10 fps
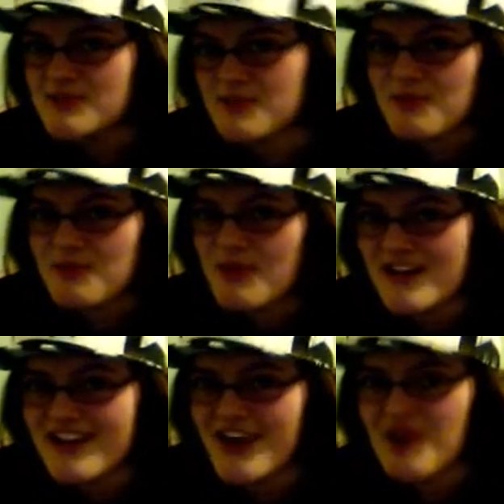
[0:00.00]
right
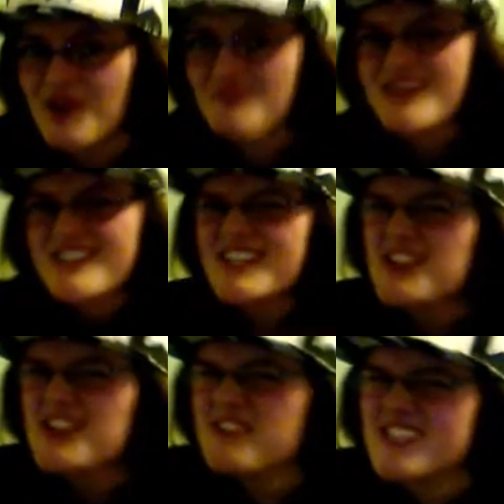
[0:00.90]
now, because I
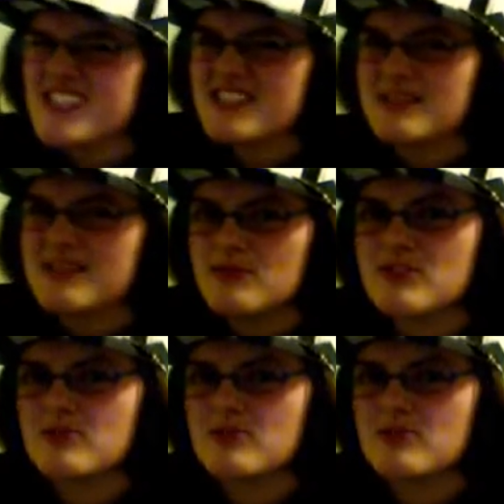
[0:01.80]
always listen to music,